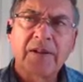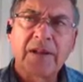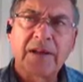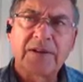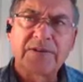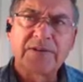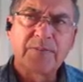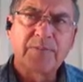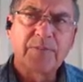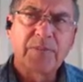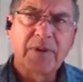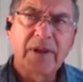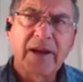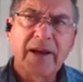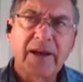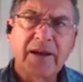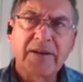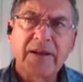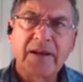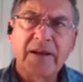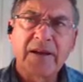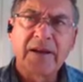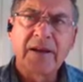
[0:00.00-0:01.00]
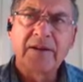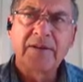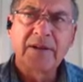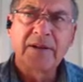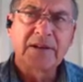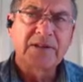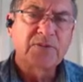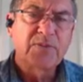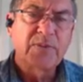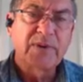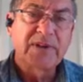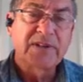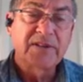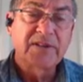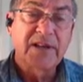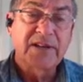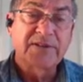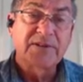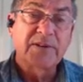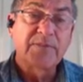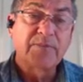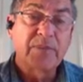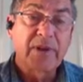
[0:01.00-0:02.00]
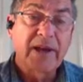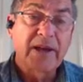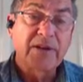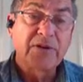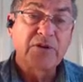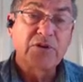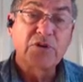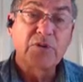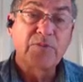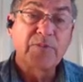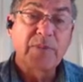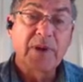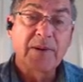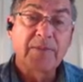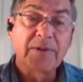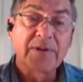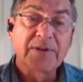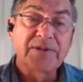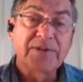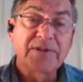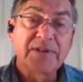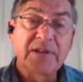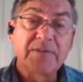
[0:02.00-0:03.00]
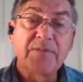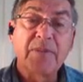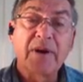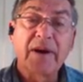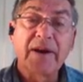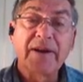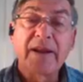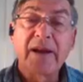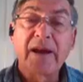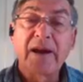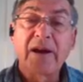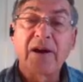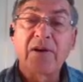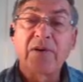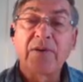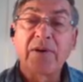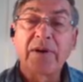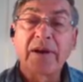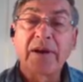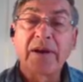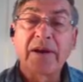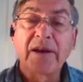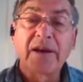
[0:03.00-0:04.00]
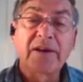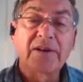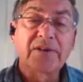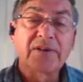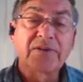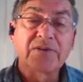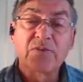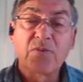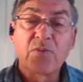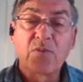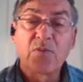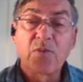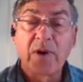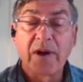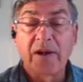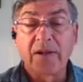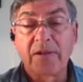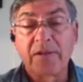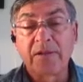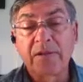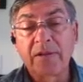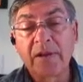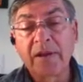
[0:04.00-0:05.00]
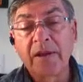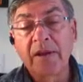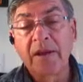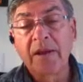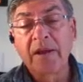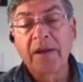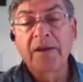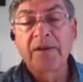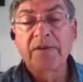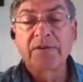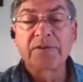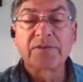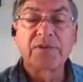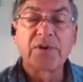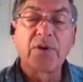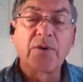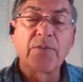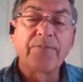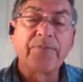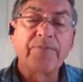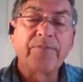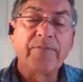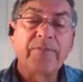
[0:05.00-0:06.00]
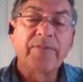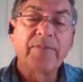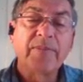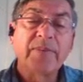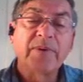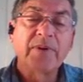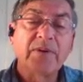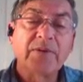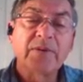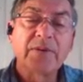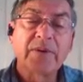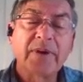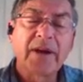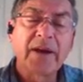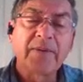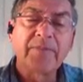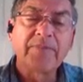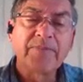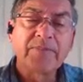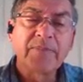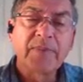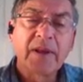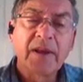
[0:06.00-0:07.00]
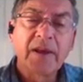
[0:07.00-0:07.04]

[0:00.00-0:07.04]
lesson plan and next week's lesson plan you should be able to see by now as well. So, okay.